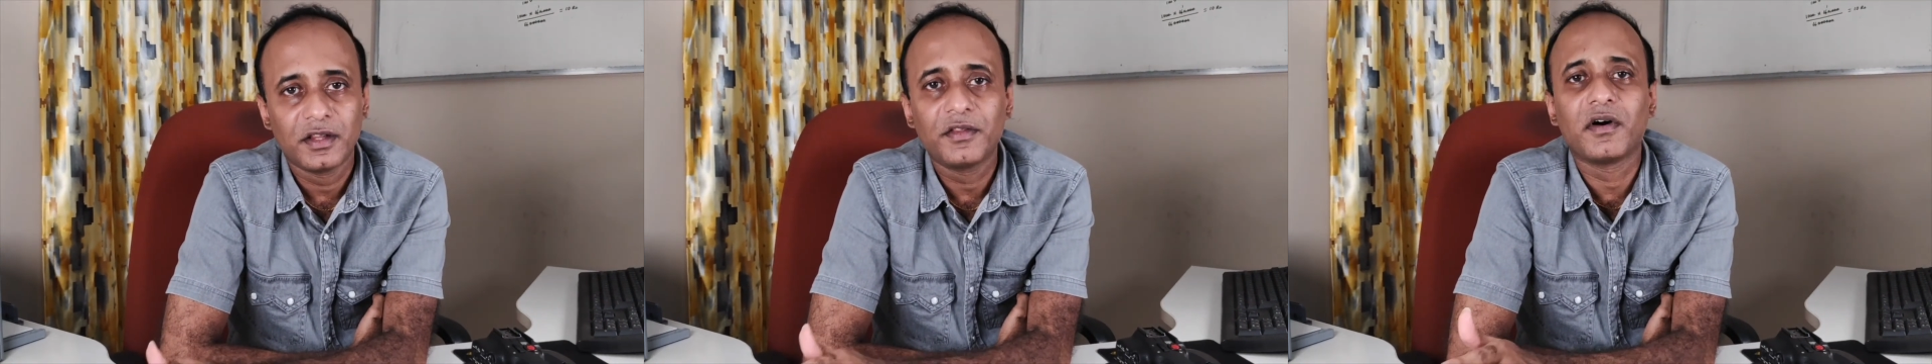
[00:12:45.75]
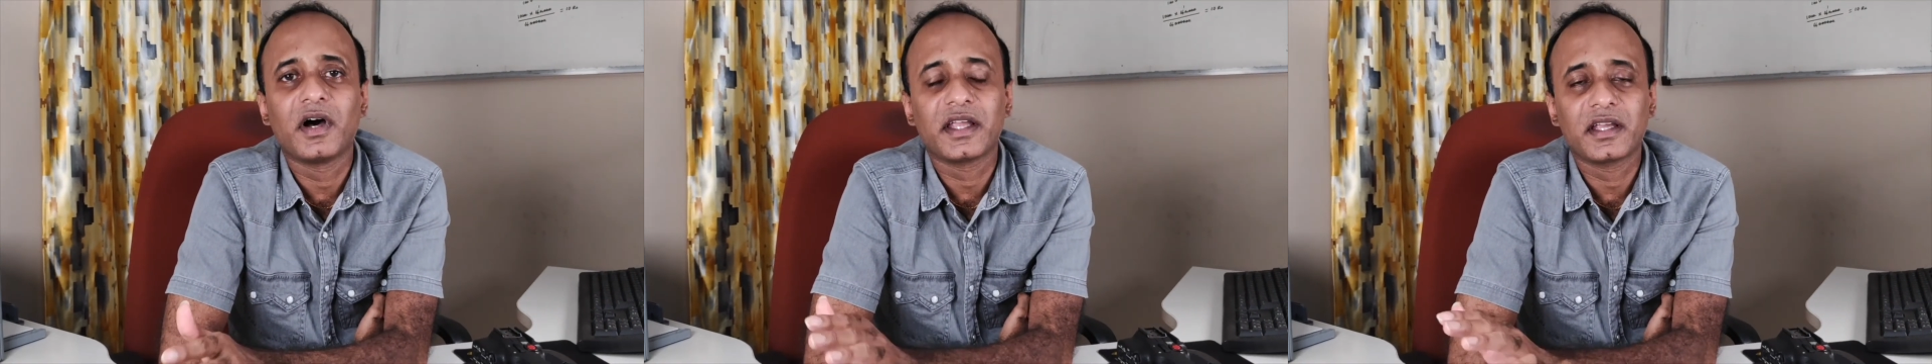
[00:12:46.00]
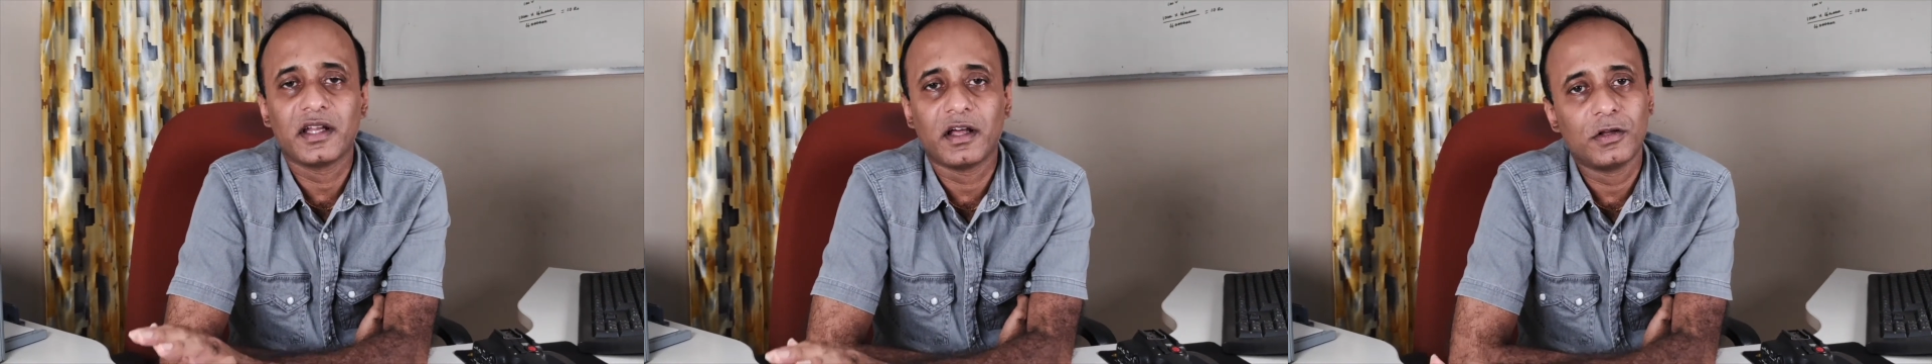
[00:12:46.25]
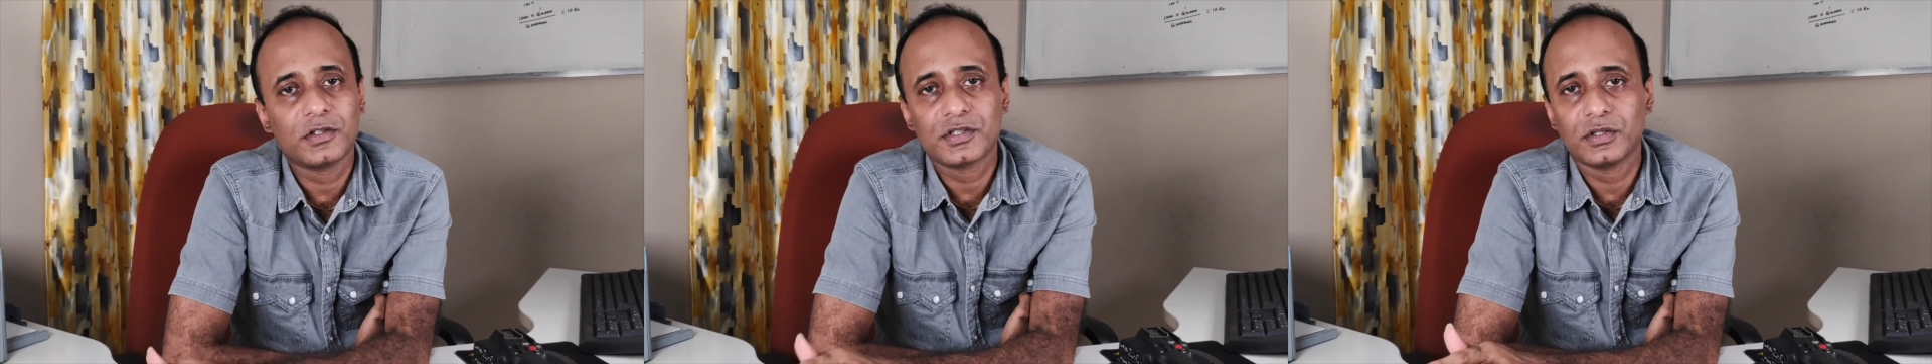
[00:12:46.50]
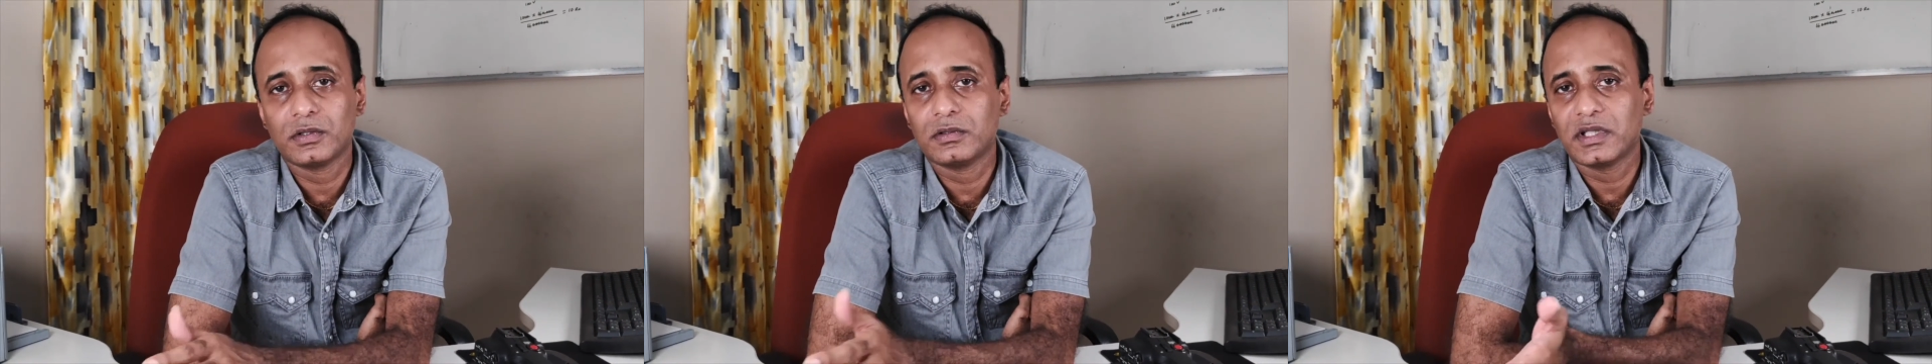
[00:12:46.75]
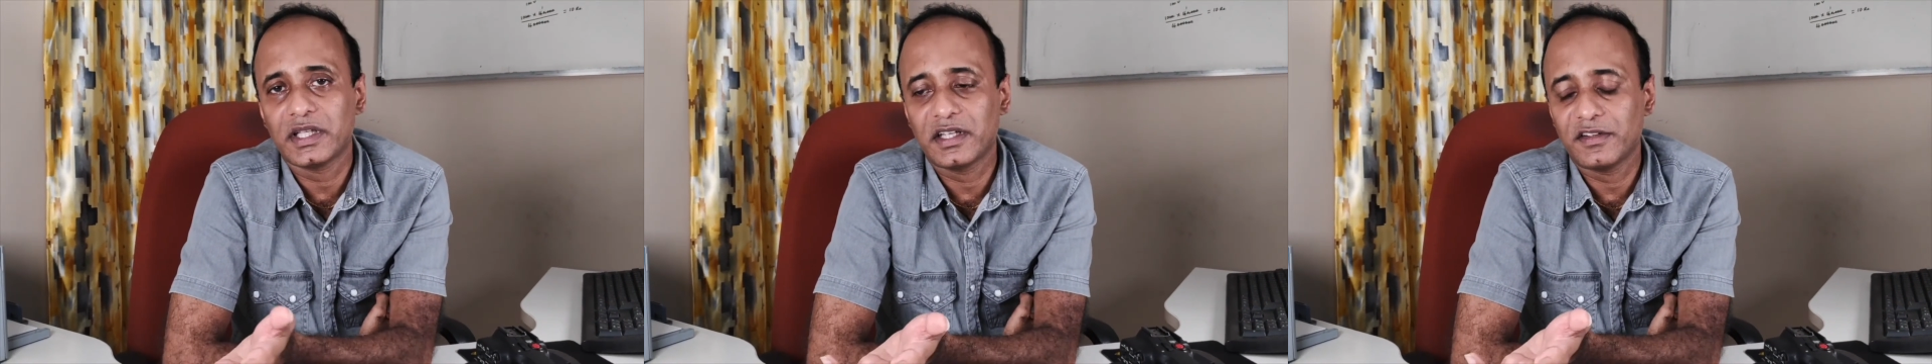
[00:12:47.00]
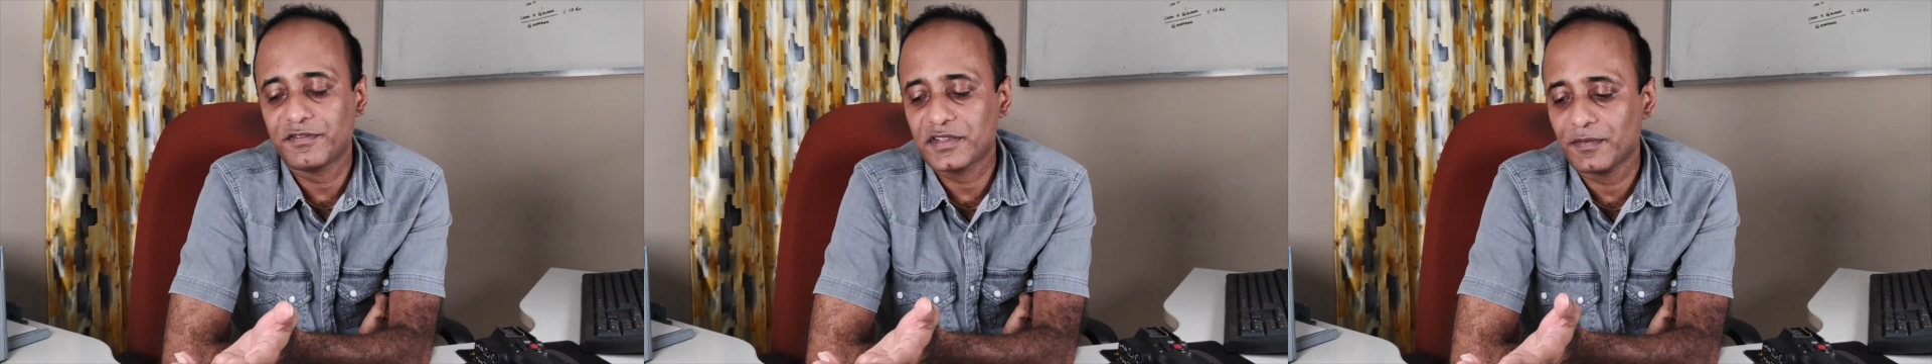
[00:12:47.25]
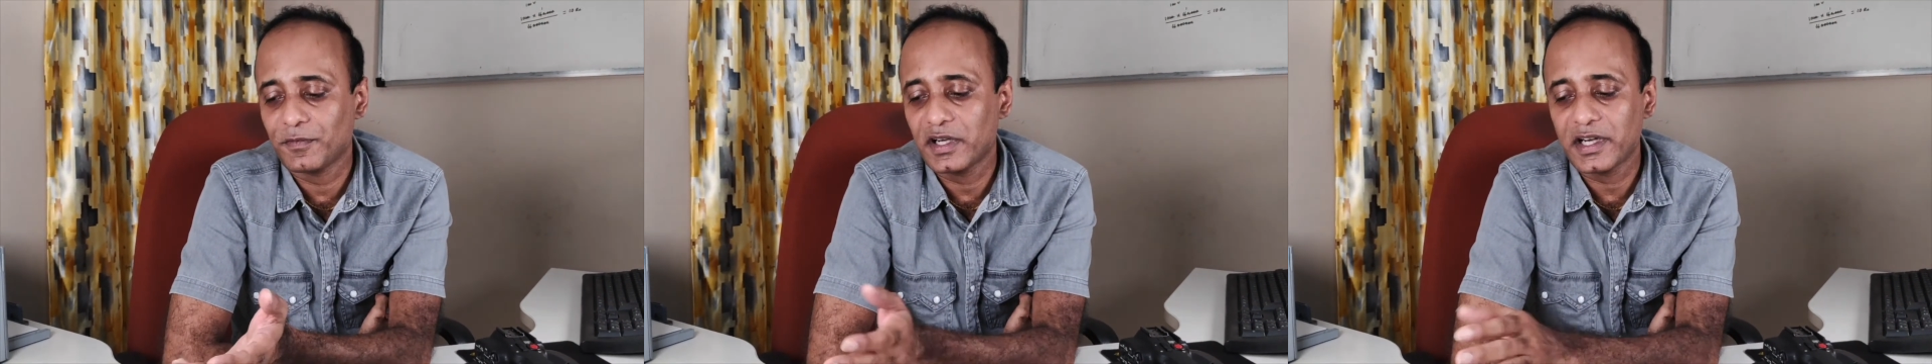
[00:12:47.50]
So I can also, like, if
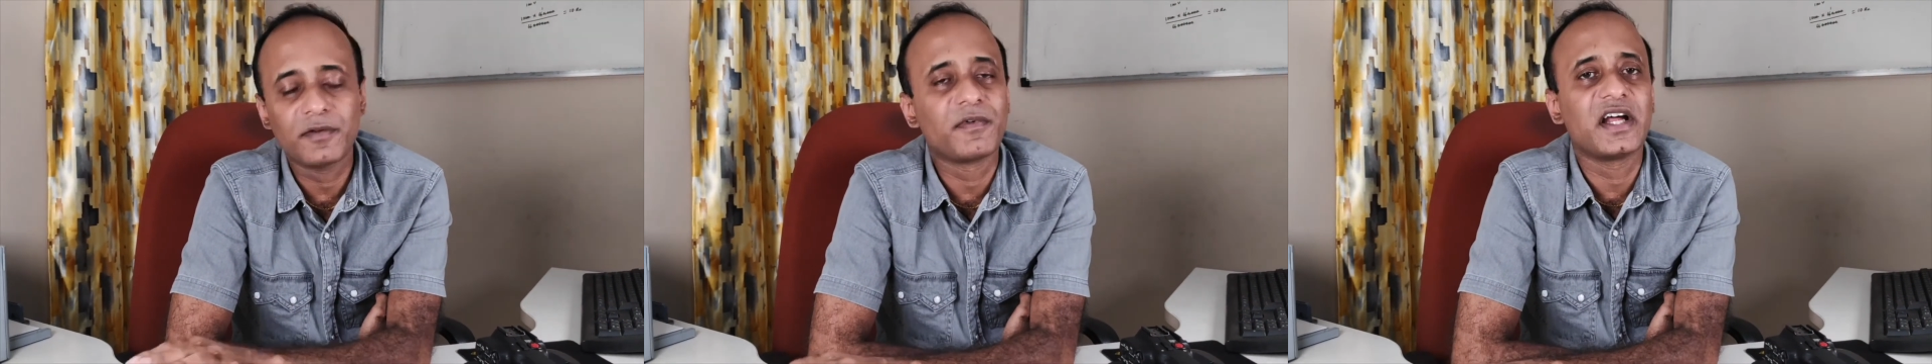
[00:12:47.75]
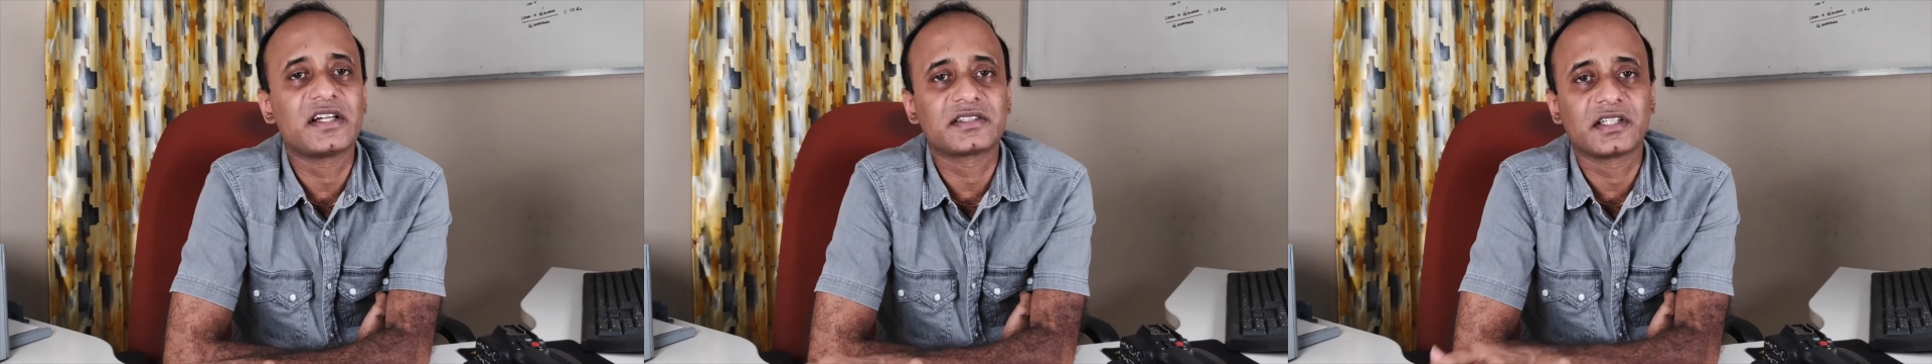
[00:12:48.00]
someone requires,